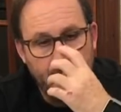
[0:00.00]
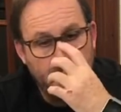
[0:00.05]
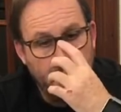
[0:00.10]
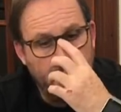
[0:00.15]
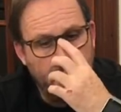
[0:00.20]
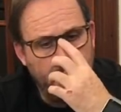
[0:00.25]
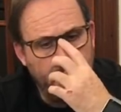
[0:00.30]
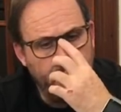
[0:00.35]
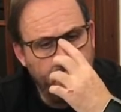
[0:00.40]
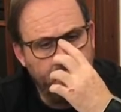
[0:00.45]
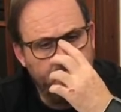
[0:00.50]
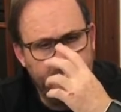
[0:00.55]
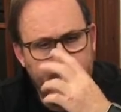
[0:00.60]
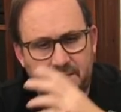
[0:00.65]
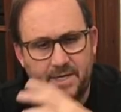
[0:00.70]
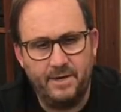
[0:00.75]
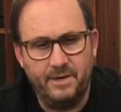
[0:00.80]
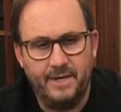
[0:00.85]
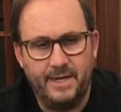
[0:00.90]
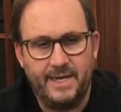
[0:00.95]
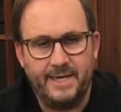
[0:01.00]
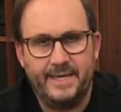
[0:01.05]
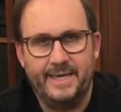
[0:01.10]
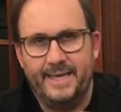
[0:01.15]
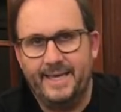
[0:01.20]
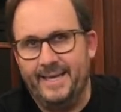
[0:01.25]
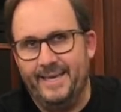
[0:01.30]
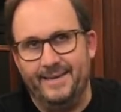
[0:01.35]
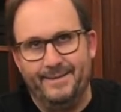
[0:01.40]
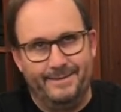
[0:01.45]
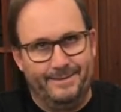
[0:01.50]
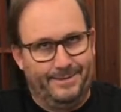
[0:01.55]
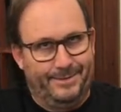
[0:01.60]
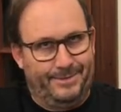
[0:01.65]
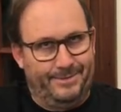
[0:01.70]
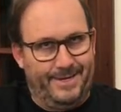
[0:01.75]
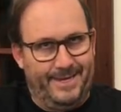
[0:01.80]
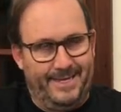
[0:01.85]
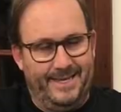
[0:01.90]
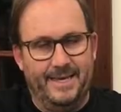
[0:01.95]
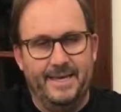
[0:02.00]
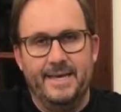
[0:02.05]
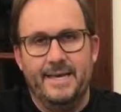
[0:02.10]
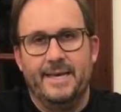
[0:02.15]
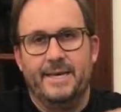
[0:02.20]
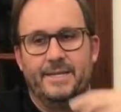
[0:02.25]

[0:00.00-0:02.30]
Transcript: I was so lucky, Australia,